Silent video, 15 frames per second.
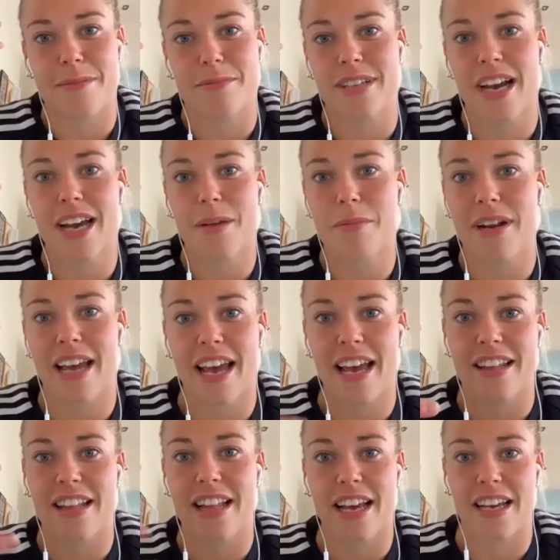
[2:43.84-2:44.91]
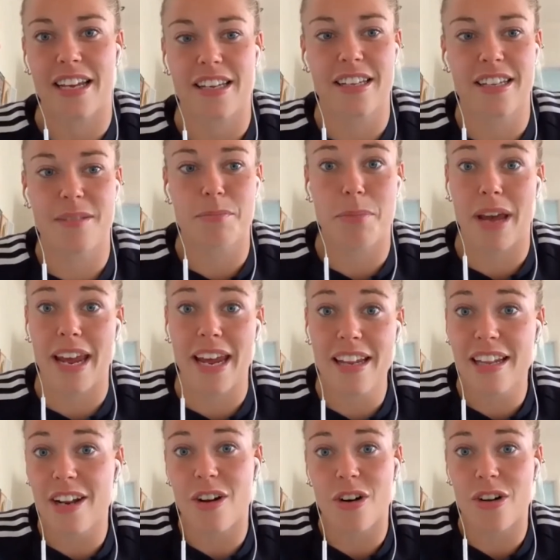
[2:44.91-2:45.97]
time, and I had like
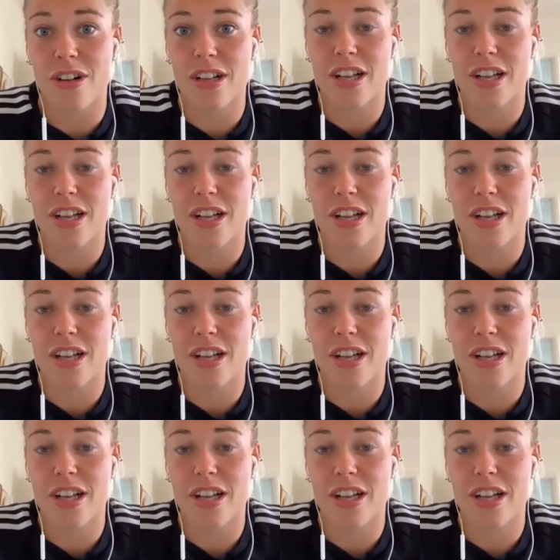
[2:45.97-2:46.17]
paid and all,